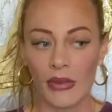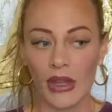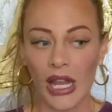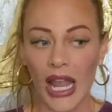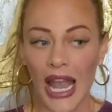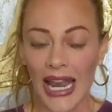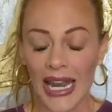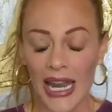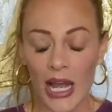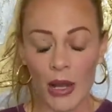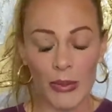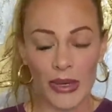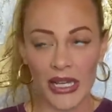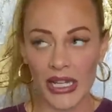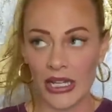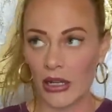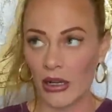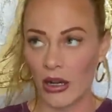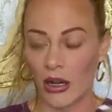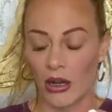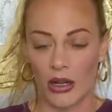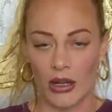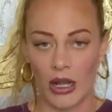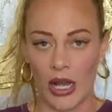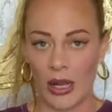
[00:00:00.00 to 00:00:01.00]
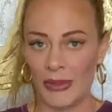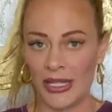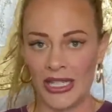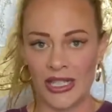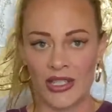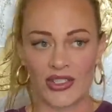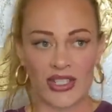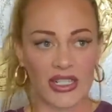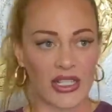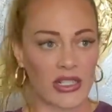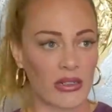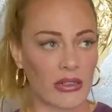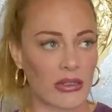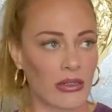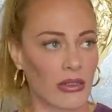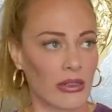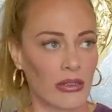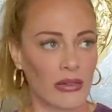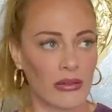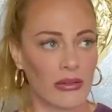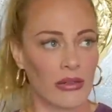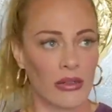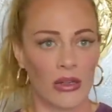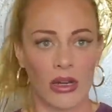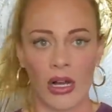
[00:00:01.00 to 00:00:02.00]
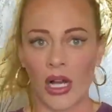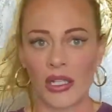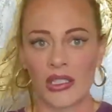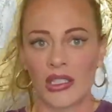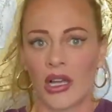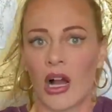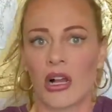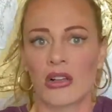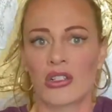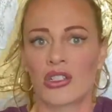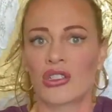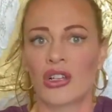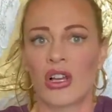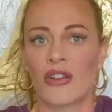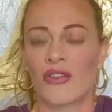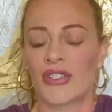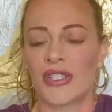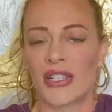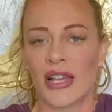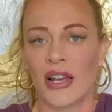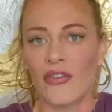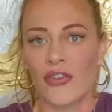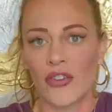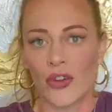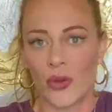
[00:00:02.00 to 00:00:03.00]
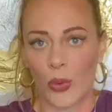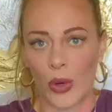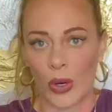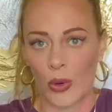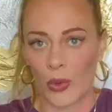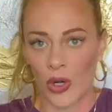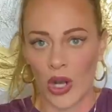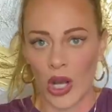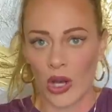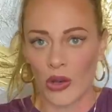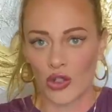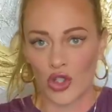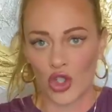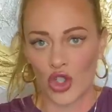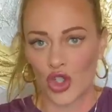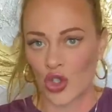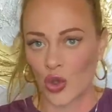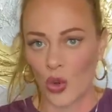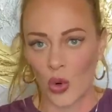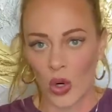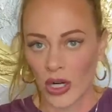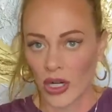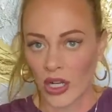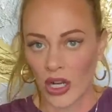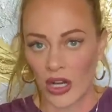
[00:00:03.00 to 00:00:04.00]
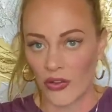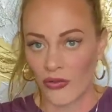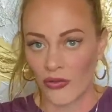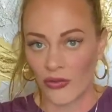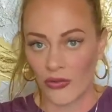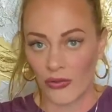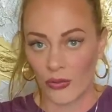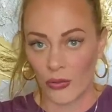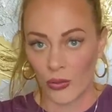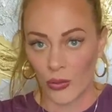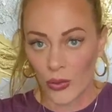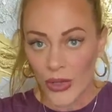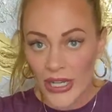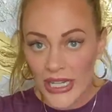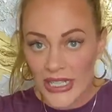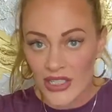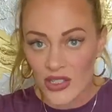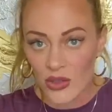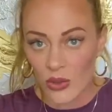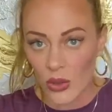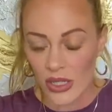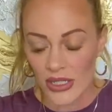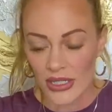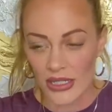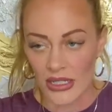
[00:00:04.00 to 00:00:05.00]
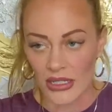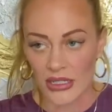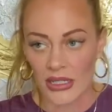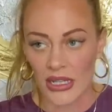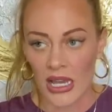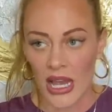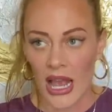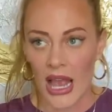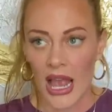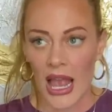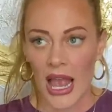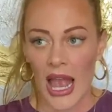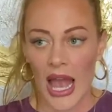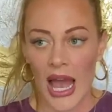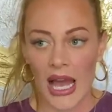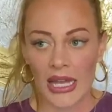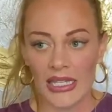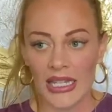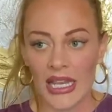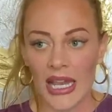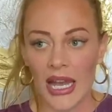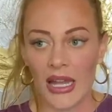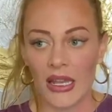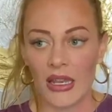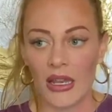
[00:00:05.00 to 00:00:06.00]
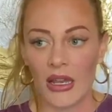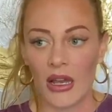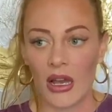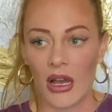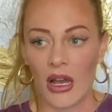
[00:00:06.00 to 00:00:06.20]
and how many, I mean, there's a, a doctor's office everywhere. We're not short of resources. And yet